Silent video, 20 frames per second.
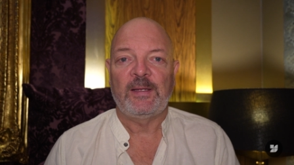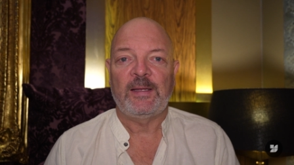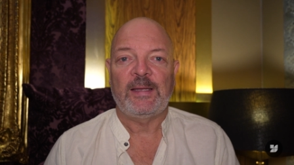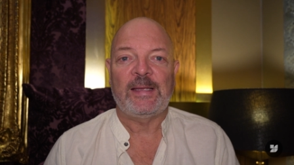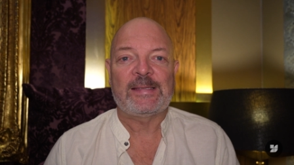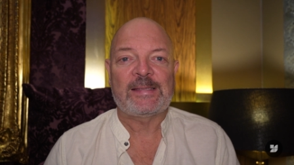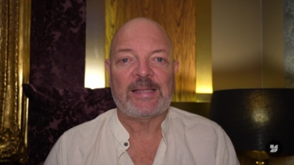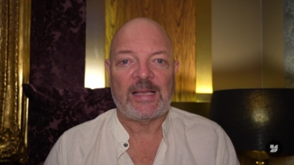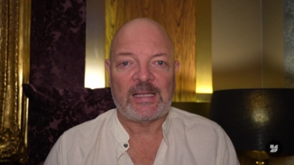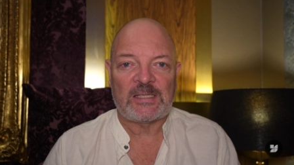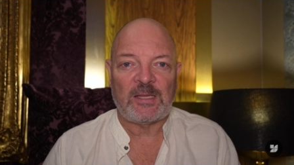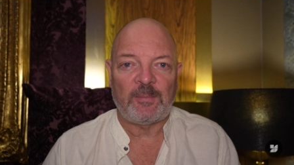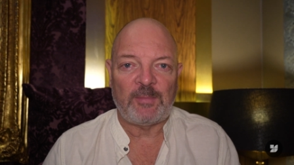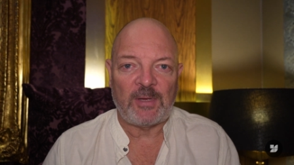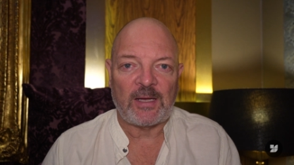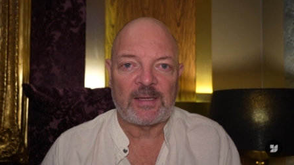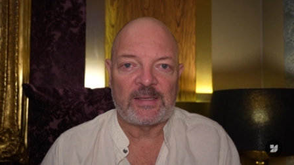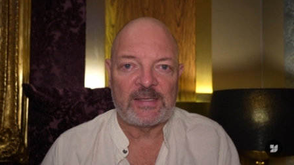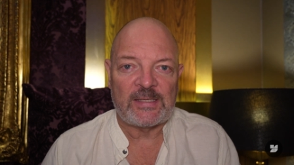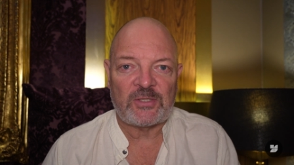Is that something
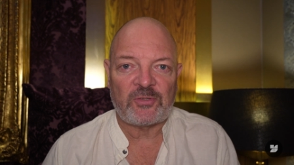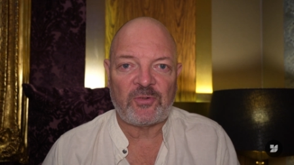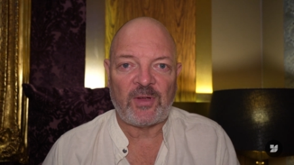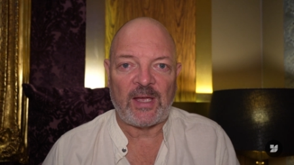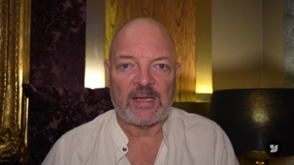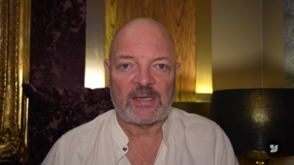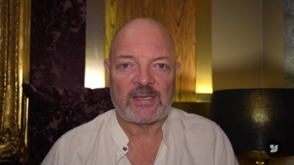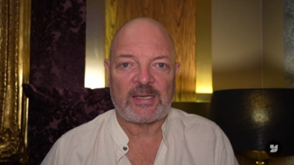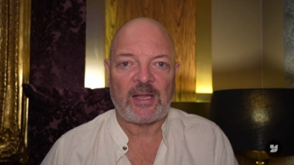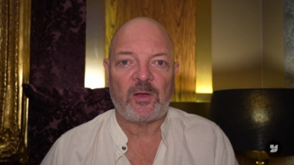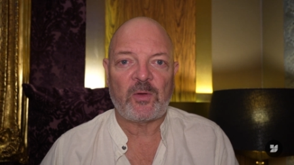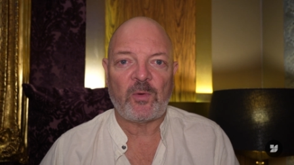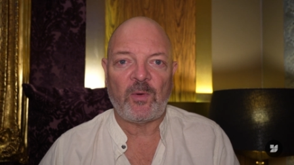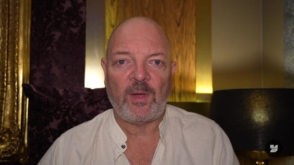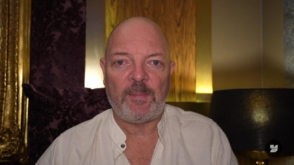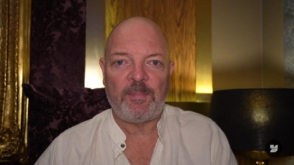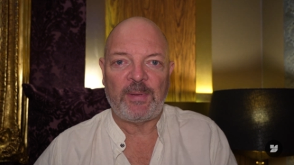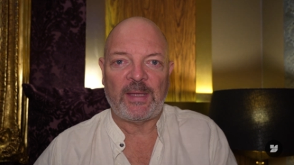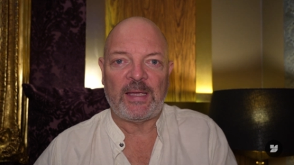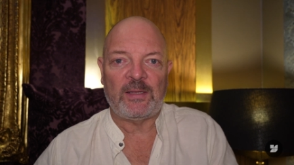I can stretch? How do
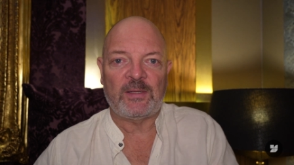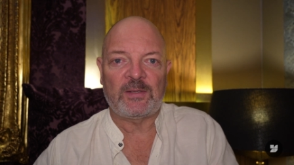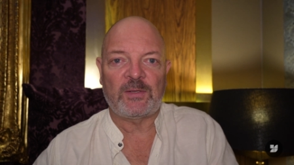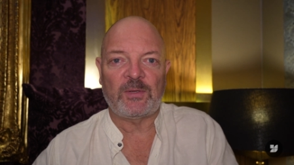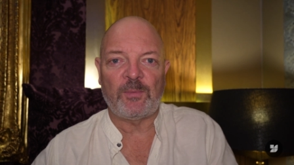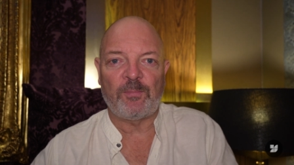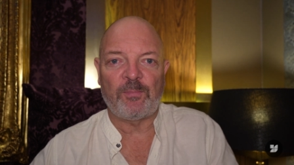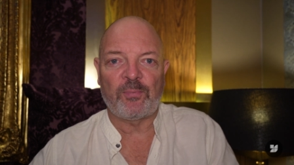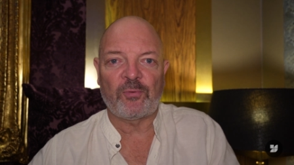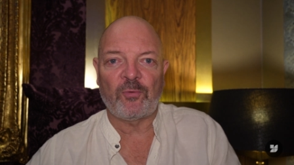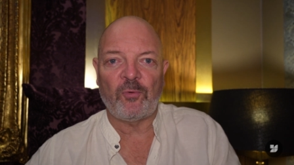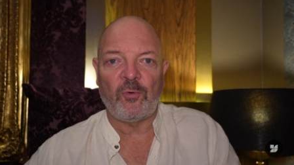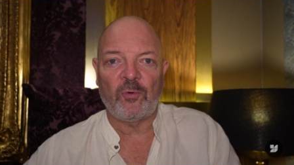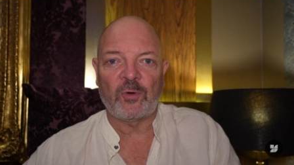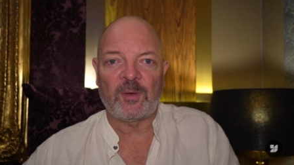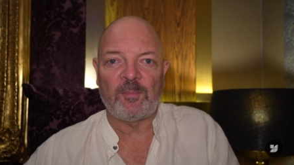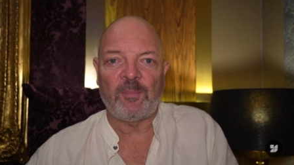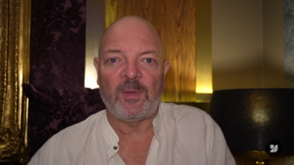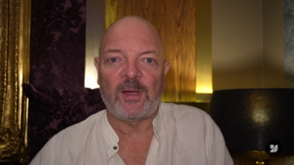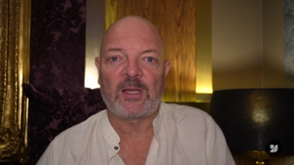I begin to
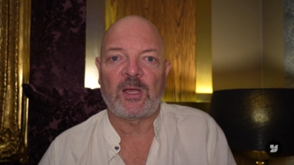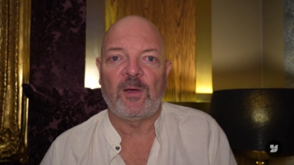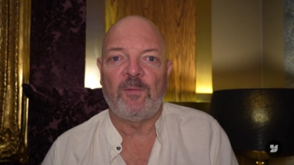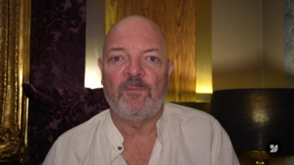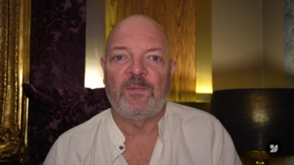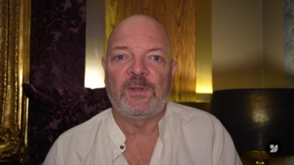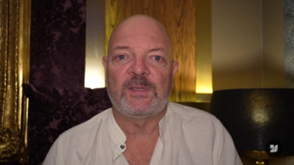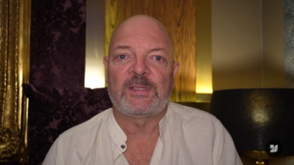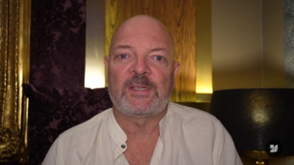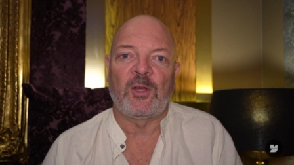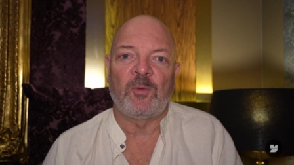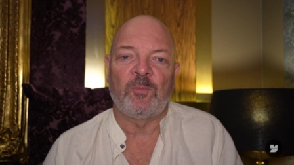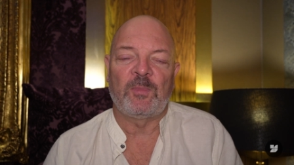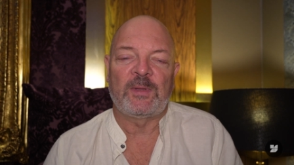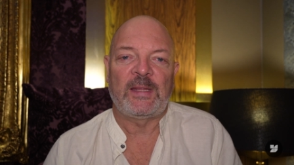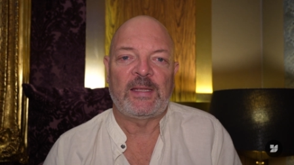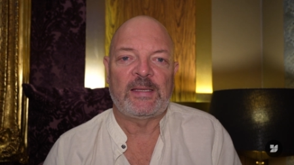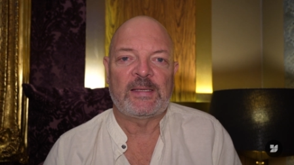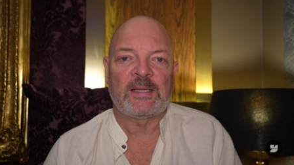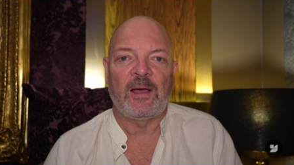broaden my comfort zone with
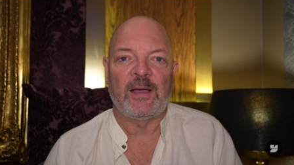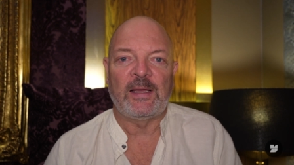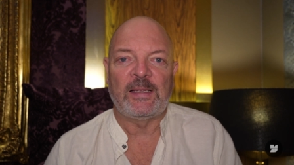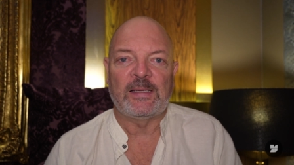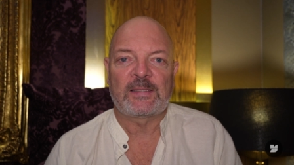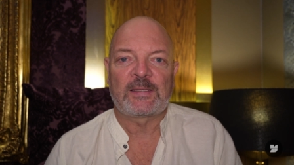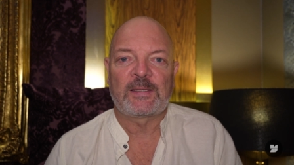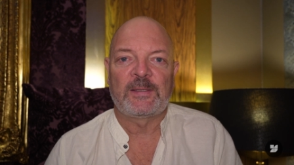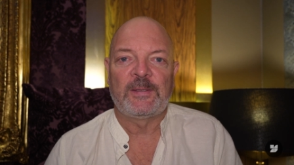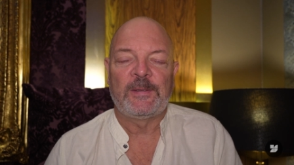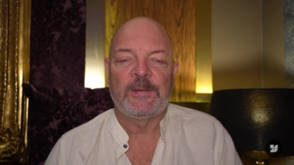these eyes?